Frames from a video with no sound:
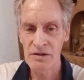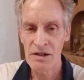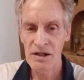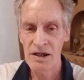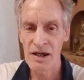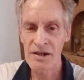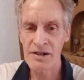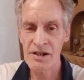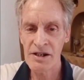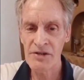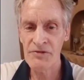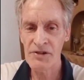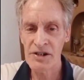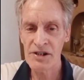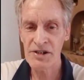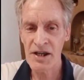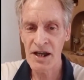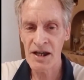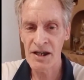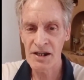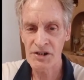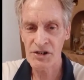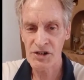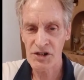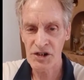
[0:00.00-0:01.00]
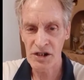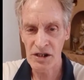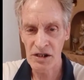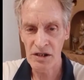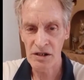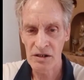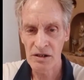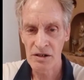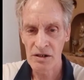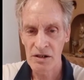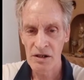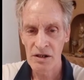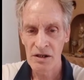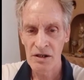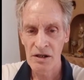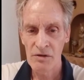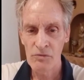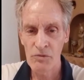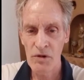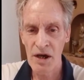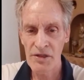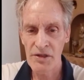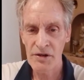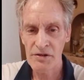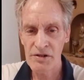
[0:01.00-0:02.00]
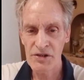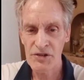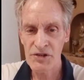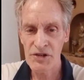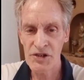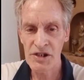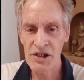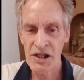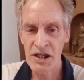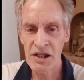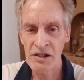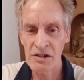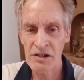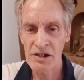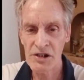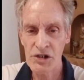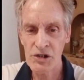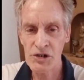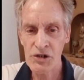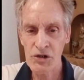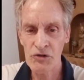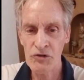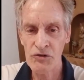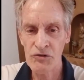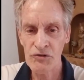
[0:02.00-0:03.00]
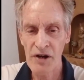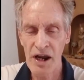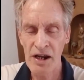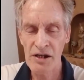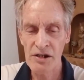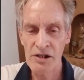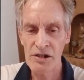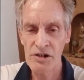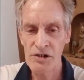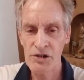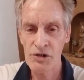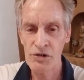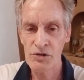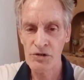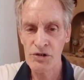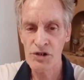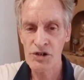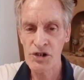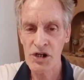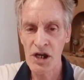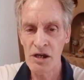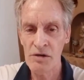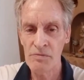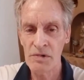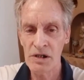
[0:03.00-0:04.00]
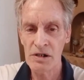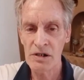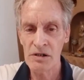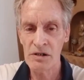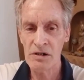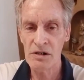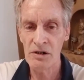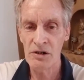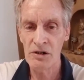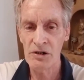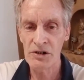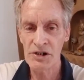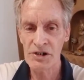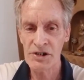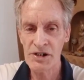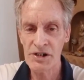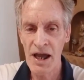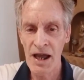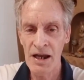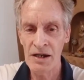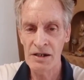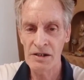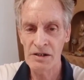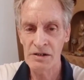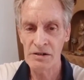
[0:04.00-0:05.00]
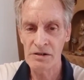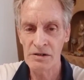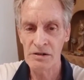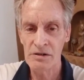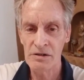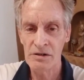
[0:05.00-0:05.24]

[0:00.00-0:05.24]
arrivederci, whether it's in English or French or German or Italian.